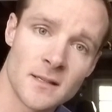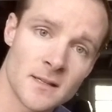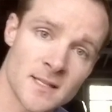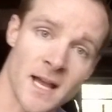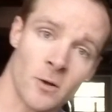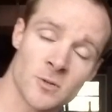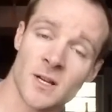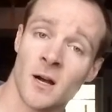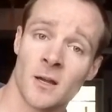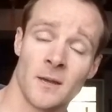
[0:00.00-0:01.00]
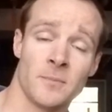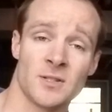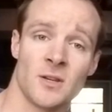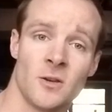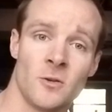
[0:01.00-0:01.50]
Tackle Talk
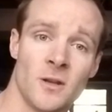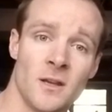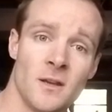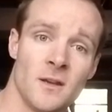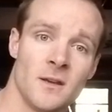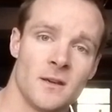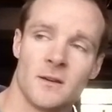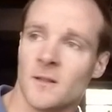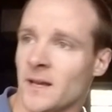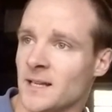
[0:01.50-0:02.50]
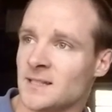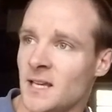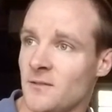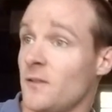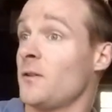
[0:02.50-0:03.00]
episode. Like I
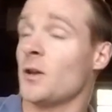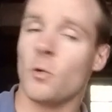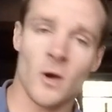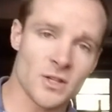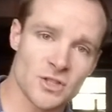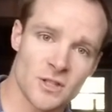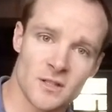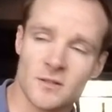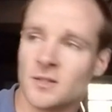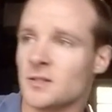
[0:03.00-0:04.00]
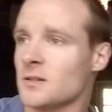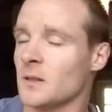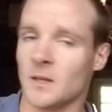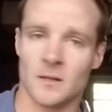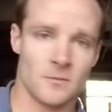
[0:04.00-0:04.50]
said, if you have any questions,
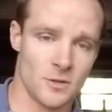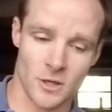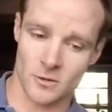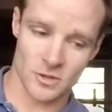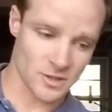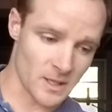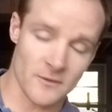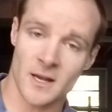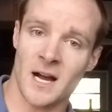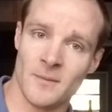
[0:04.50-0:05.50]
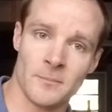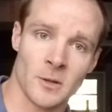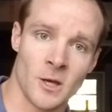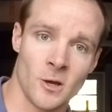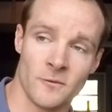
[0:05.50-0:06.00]
you know, just leave a comment
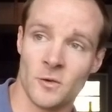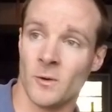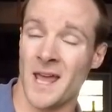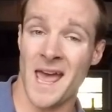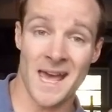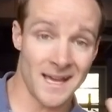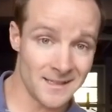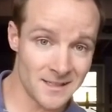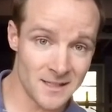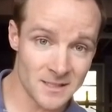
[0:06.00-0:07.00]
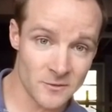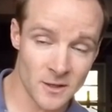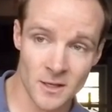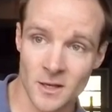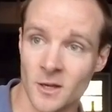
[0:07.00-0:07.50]
below. If you want to add to this
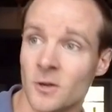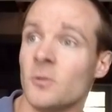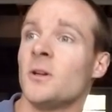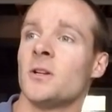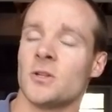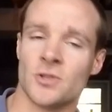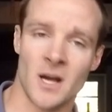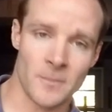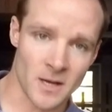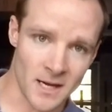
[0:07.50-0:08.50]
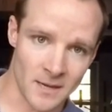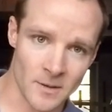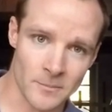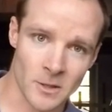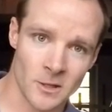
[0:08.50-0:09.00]
video, drop a
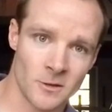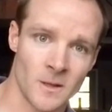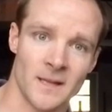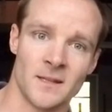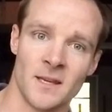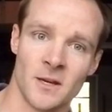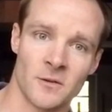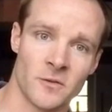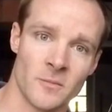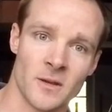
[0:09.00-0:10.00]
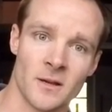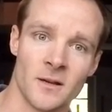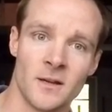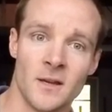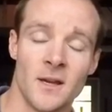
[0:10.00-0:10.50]
comment below. I'd like to hear from you.
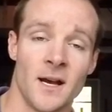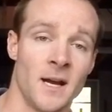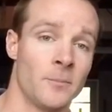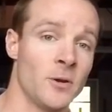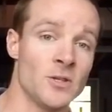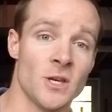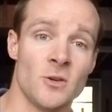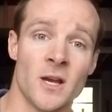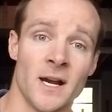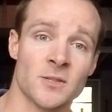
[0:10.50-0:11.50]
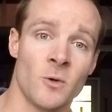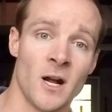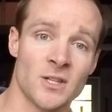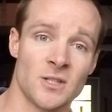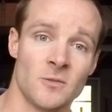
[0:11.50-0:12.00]
I appreciate you guys
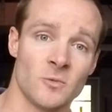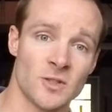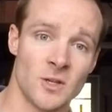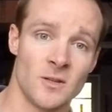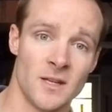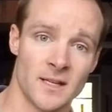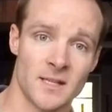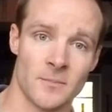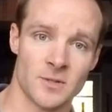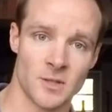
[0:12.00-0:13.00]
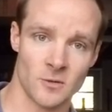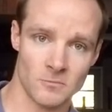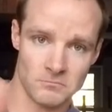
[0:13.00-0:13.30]
watching, and we'll see you in the next episode.